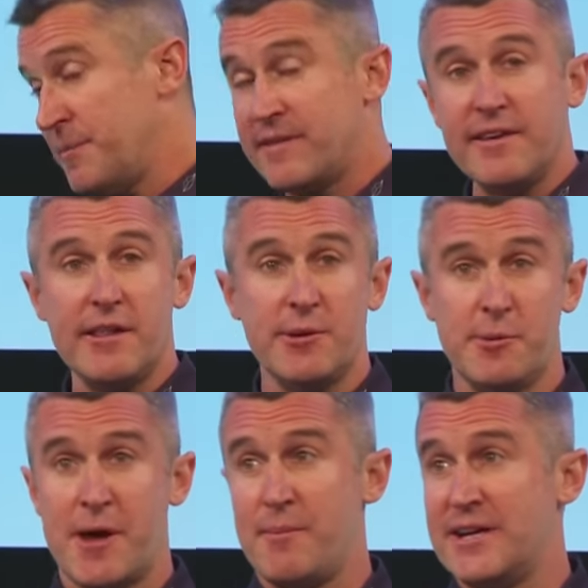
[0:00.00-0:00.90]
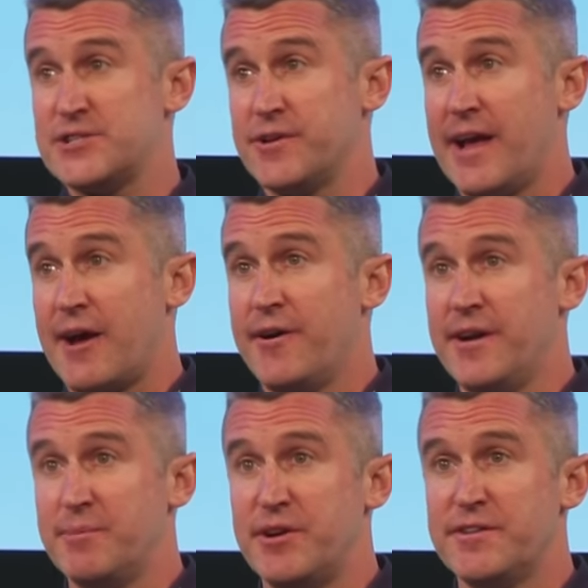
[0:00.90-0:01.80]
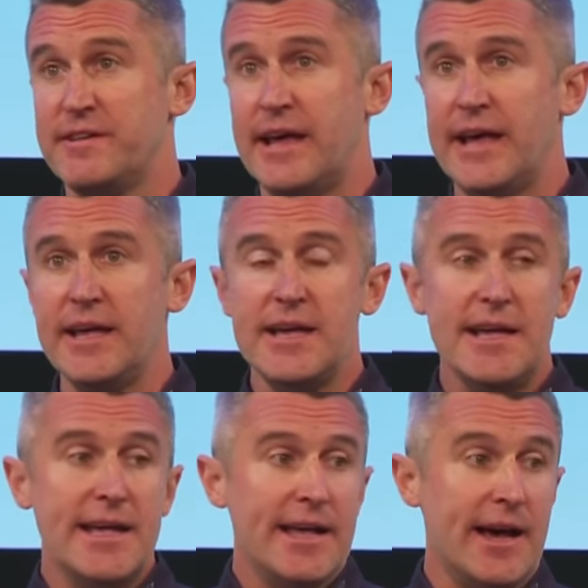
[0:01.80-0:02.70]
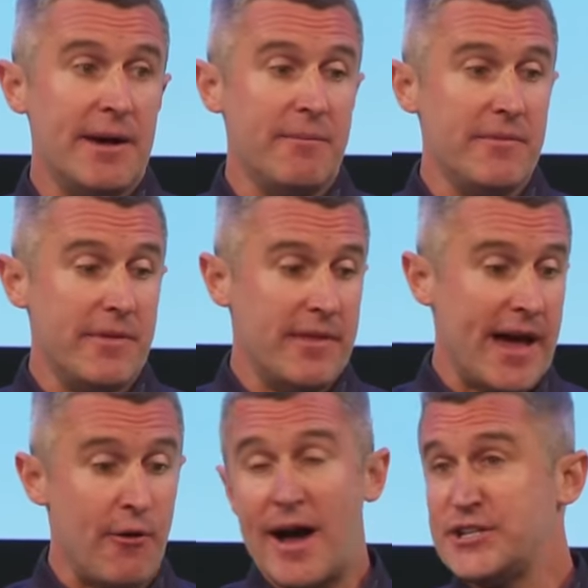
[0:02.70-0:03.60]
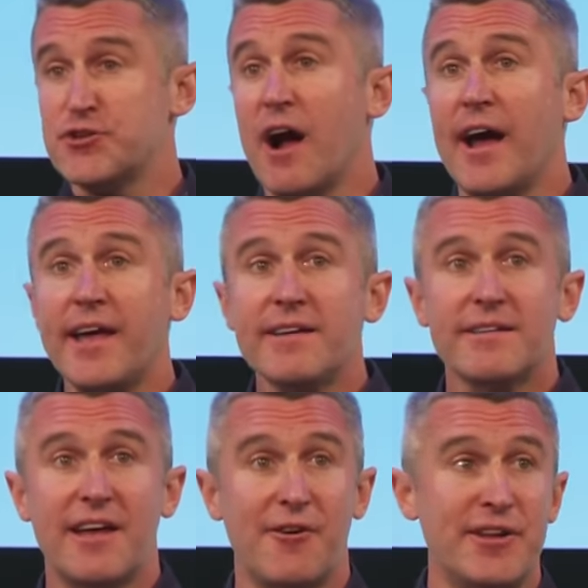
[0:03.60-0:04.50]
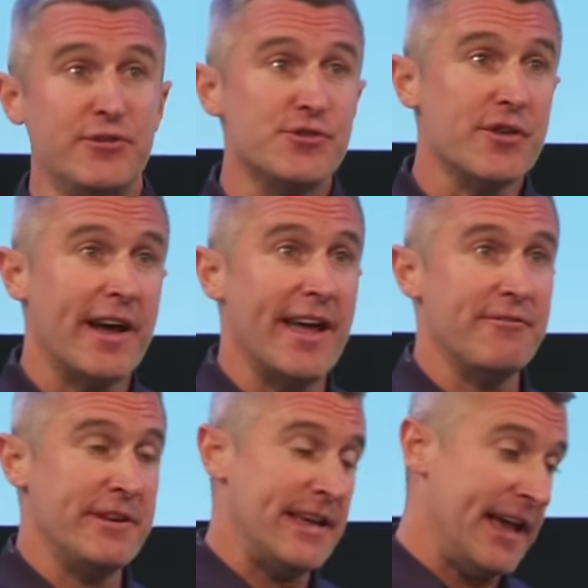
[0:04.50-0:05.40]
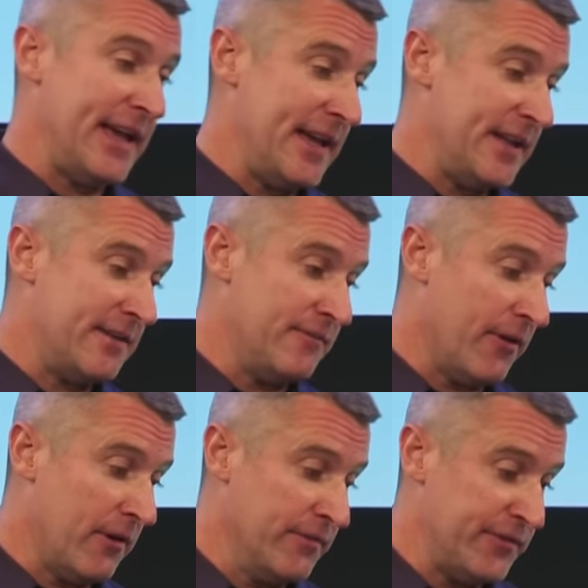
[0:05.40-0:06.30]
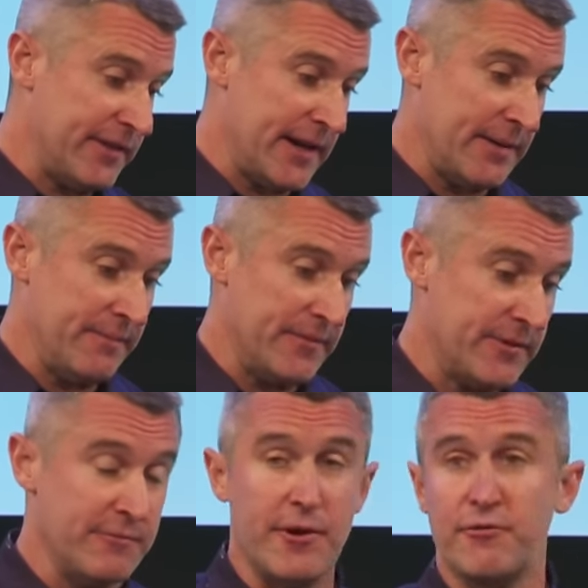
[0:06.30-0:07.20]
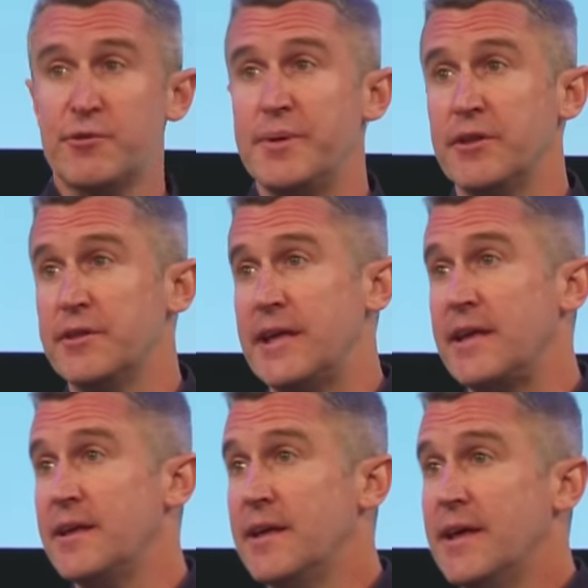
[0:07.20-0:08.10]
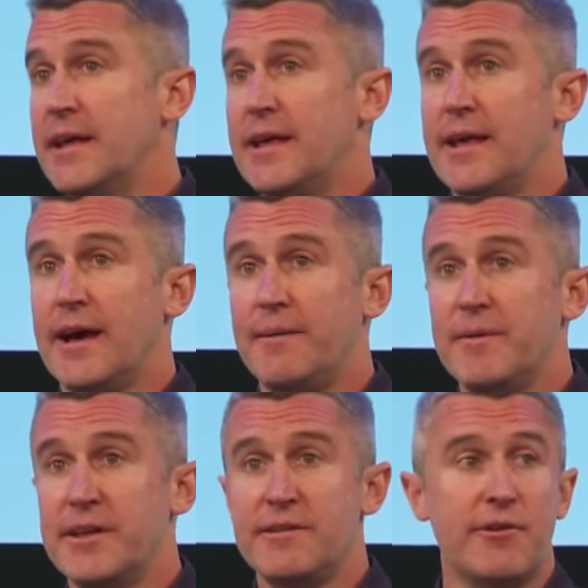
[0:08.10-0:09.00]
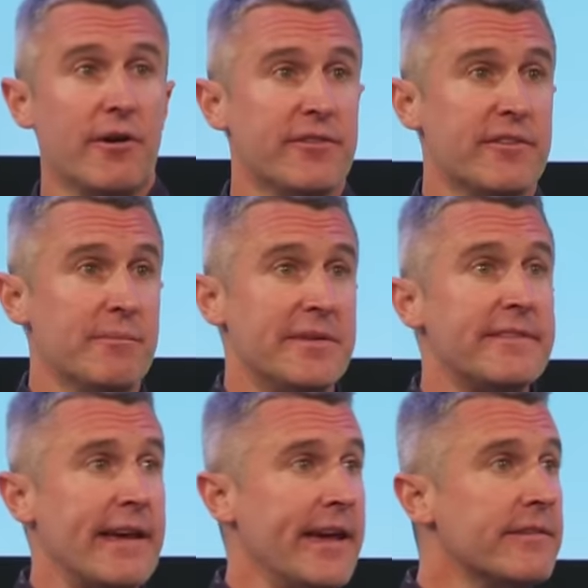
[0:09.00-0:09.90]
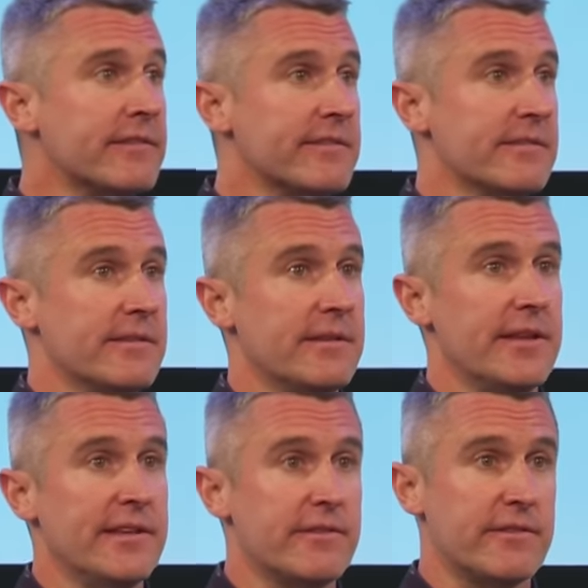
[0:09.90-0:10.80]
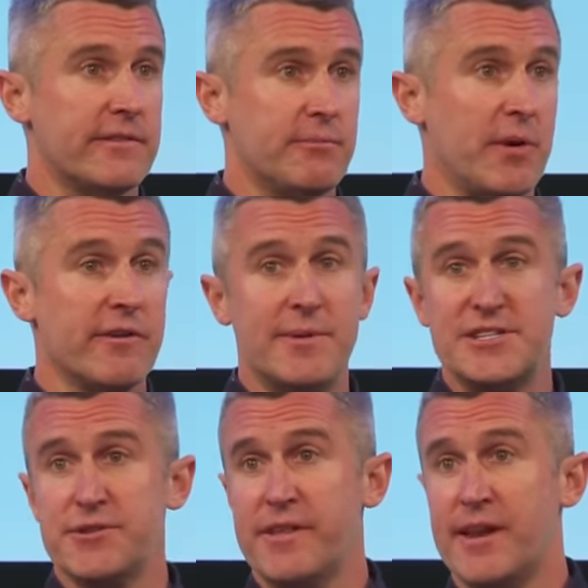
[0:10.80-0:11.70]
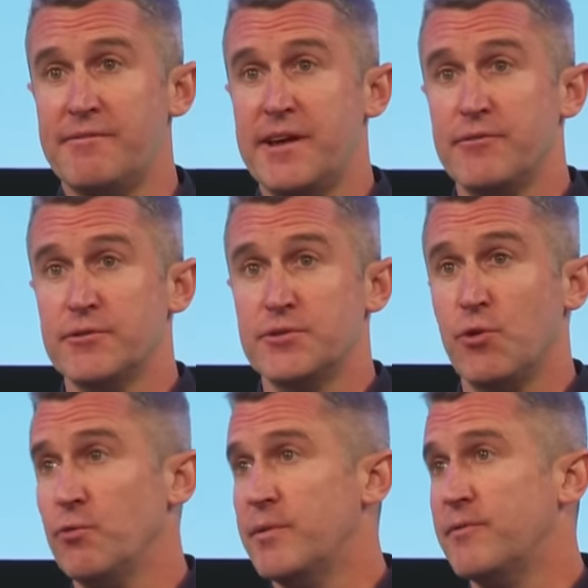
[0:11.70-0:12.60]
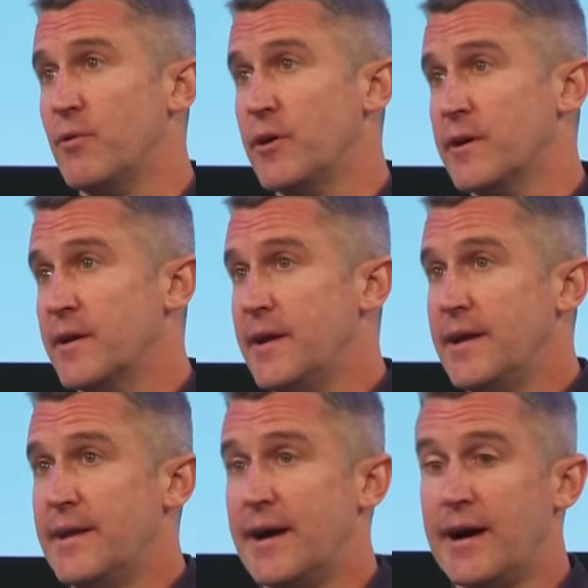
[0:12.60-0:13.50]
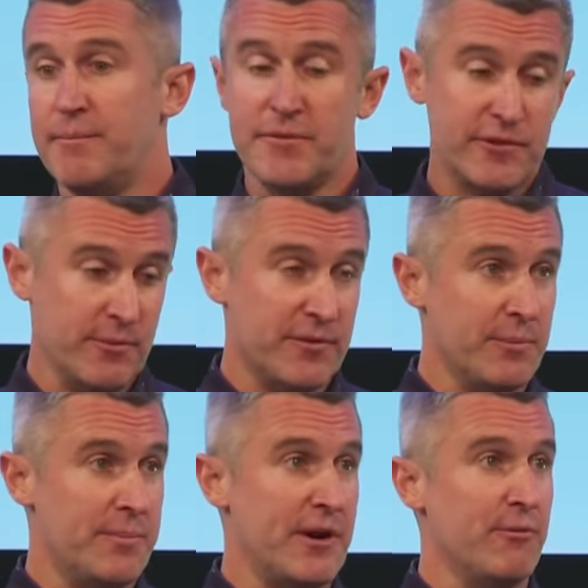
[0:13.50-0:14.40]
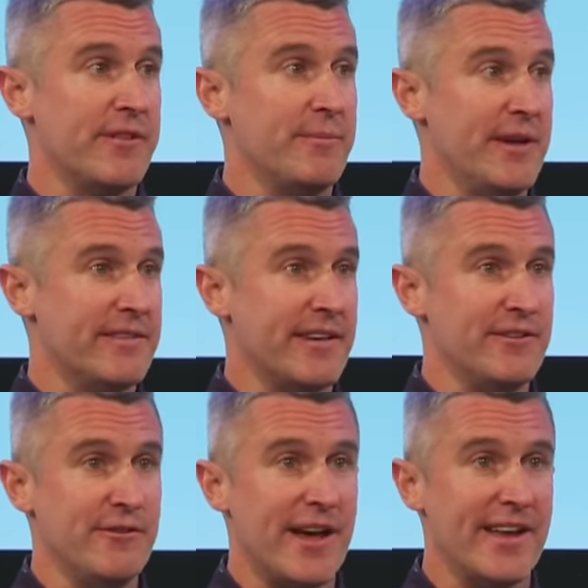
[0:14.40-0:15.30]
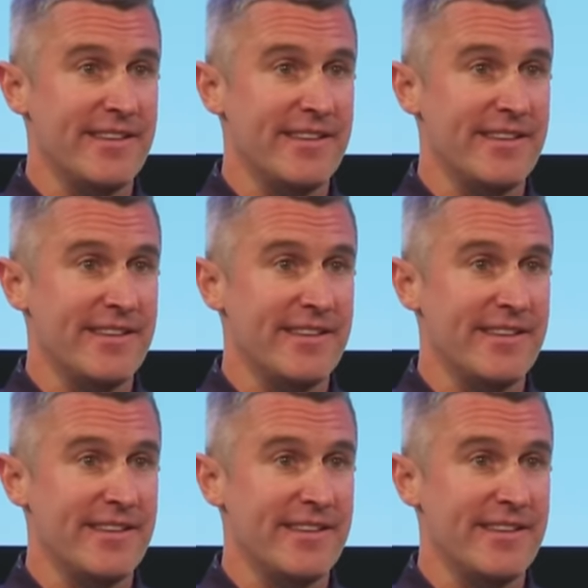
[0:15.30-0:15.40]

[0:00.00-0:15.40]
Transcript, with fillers: I'm going to tell you a little bit about my story, how I ended up here today, um, how I try, how I do try every day. It involves um, some vulnerability. Um, it involves some mistakes. It's part of my story that I've never told before. Um, so, so bear with me as I do that.